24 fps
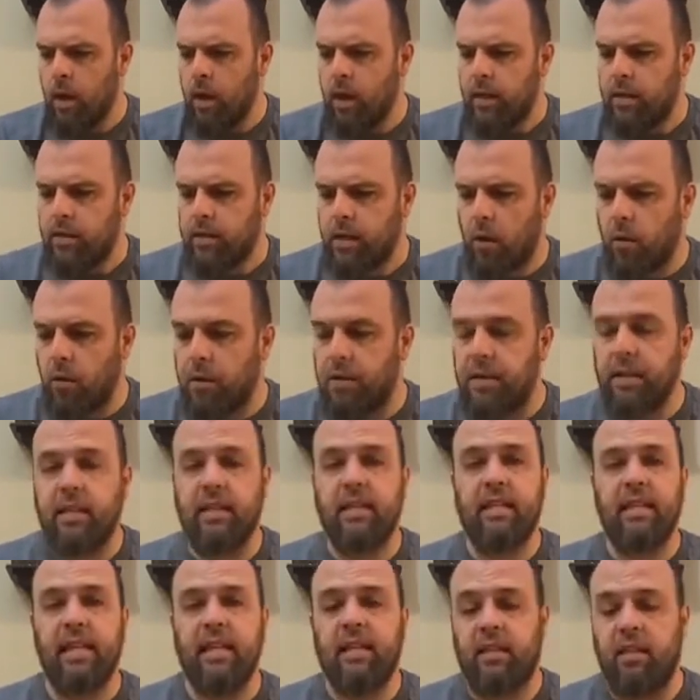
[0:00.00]
So the
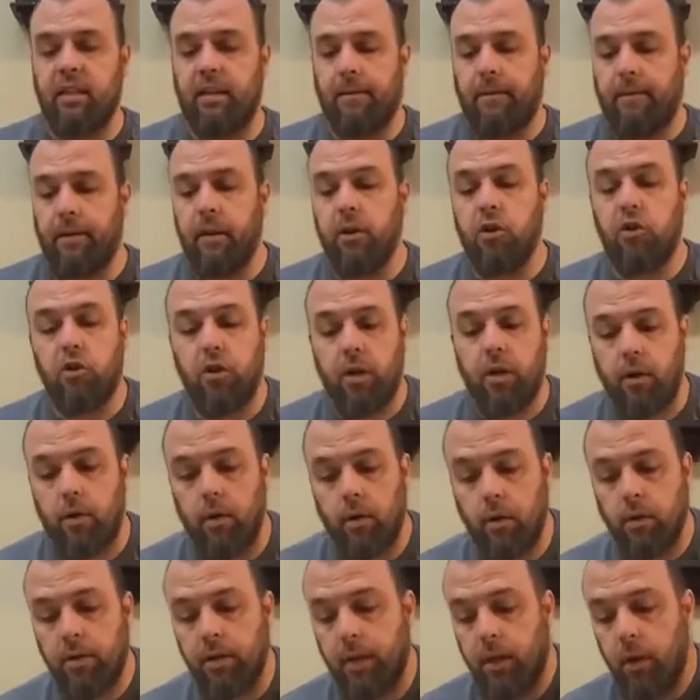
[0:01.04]
6 different
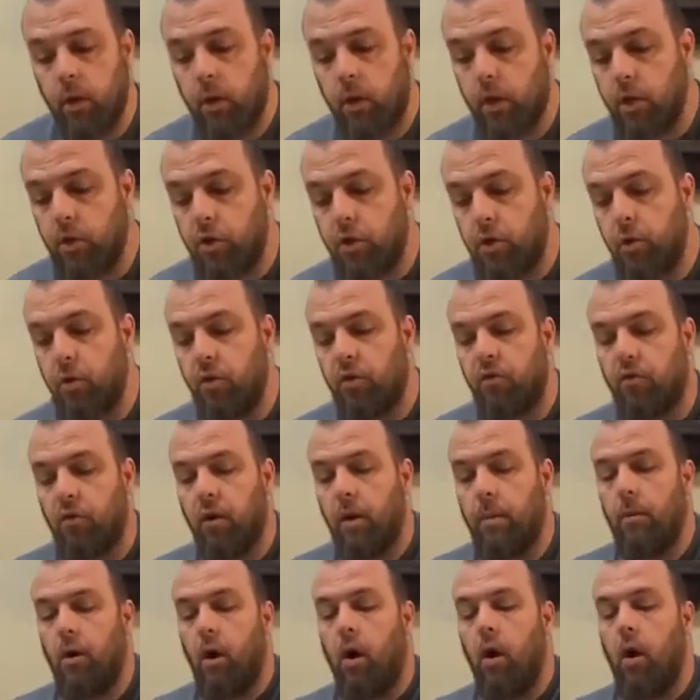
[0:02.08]
generals that you can choose
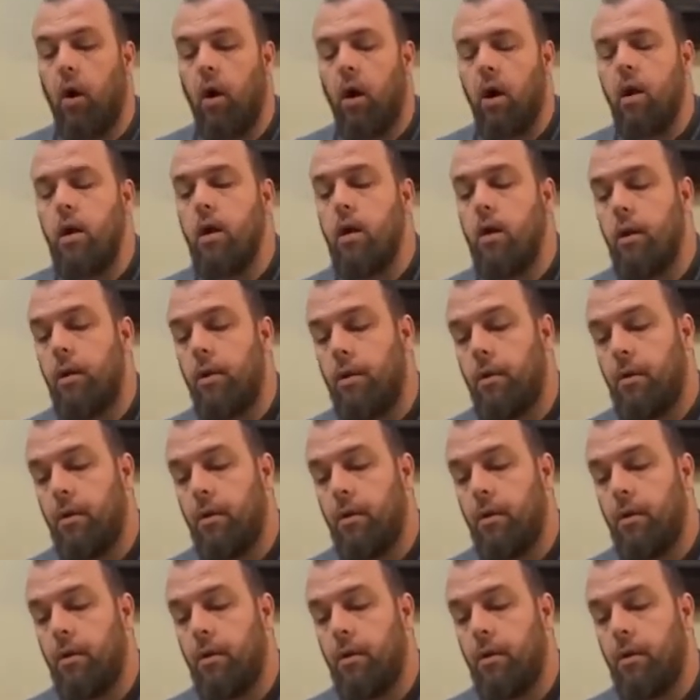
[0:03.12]
from are